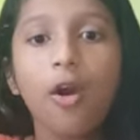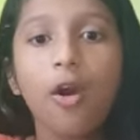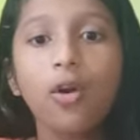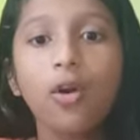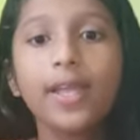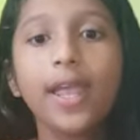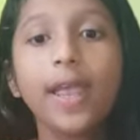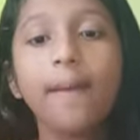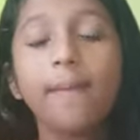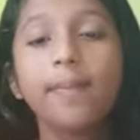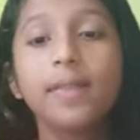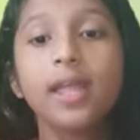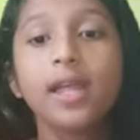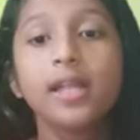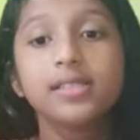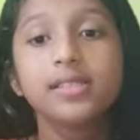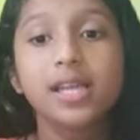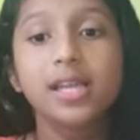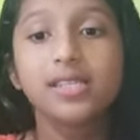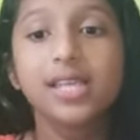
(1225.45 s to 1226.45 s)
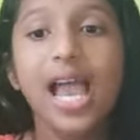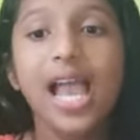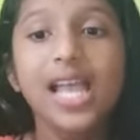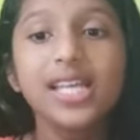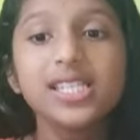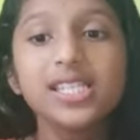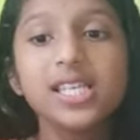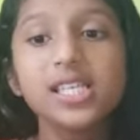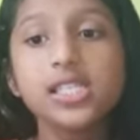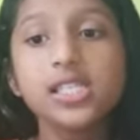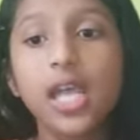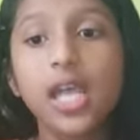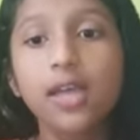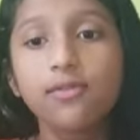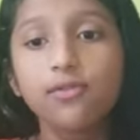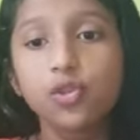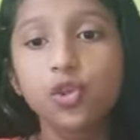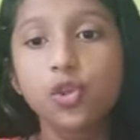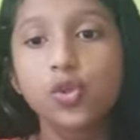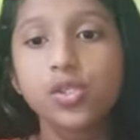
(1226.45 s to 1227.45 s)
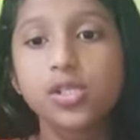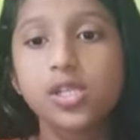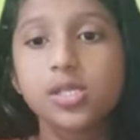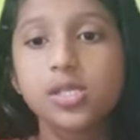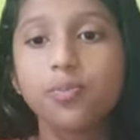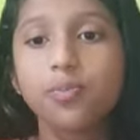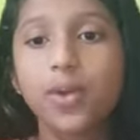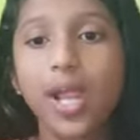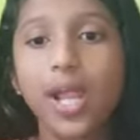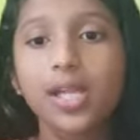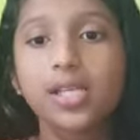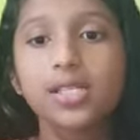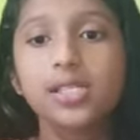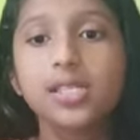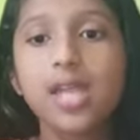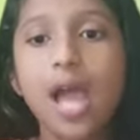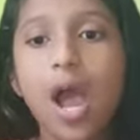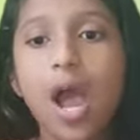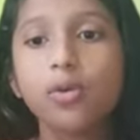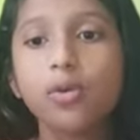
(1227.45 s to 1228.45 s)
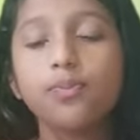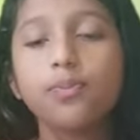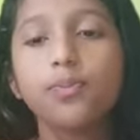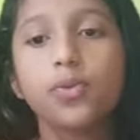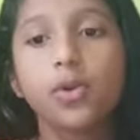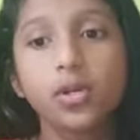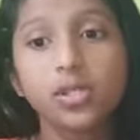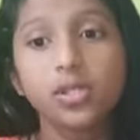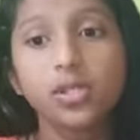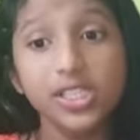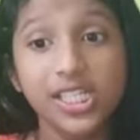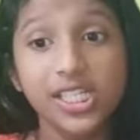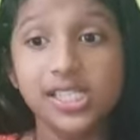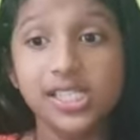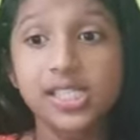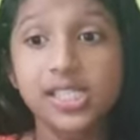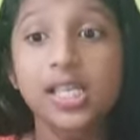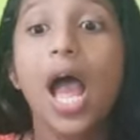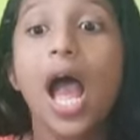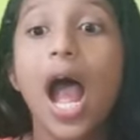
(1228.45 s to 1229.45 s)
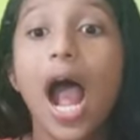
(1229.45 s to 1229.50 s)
Okay, the digestive juices break down proteins.